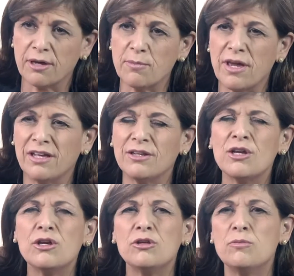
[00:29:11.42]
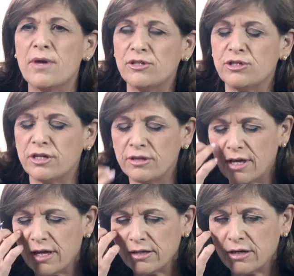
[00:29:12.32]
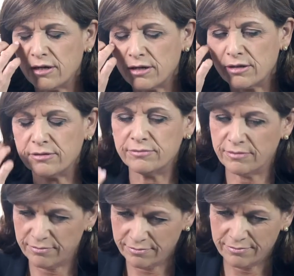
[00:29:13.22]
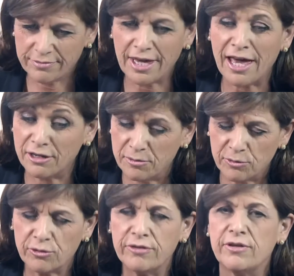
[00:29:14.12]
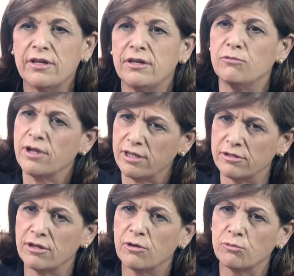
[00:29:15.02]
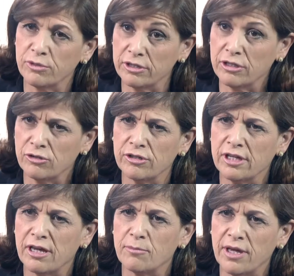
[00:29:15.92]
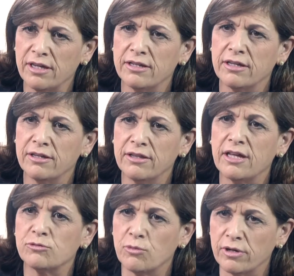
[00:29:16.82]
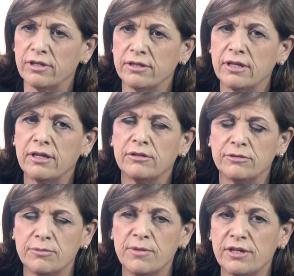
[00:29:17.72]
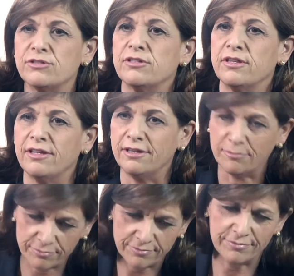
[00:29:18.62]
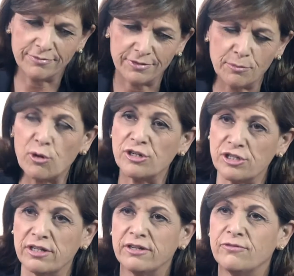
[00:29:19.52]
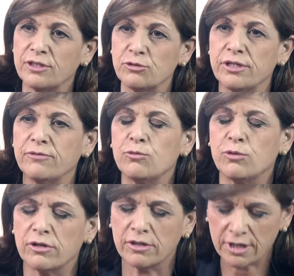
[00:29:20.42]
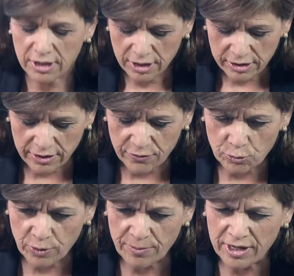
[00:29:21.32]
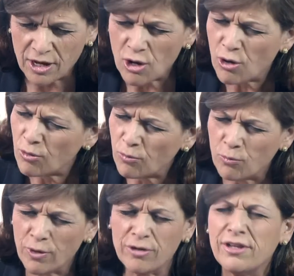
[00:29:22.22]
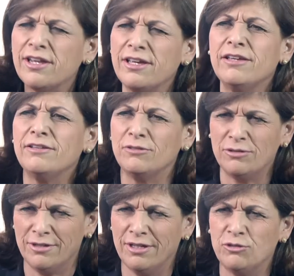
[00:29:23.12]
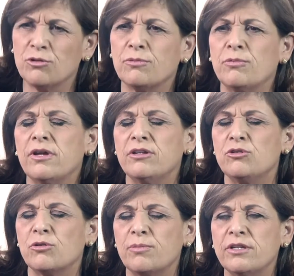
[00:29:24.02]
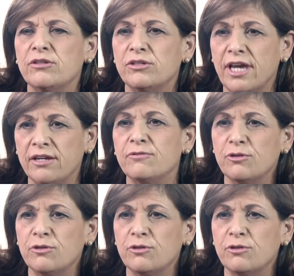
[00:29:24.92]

campaign, you mentioned that. Candidate McGreevey ran a really good campaign, and that's why it diminished the margin of victory for Governor Whitman. Where did he, in your opinion, gain a